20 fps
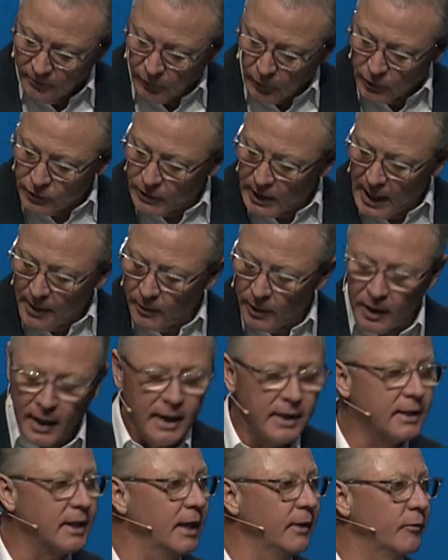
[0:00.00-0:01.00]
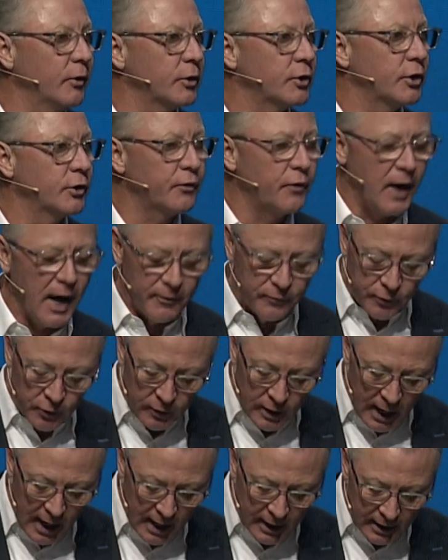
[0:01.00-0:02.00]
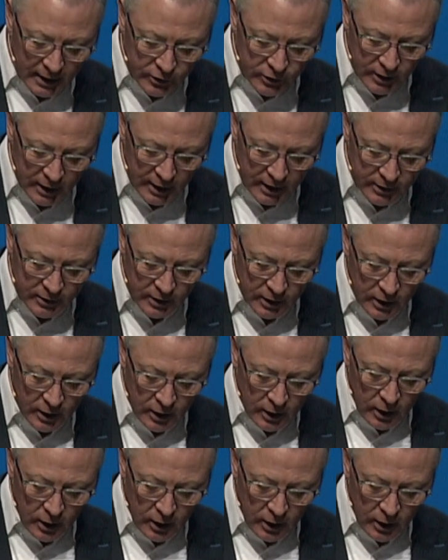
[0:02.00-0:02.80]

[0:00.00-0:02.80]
1 Samuel 18, verses 5 through 9, listen to this.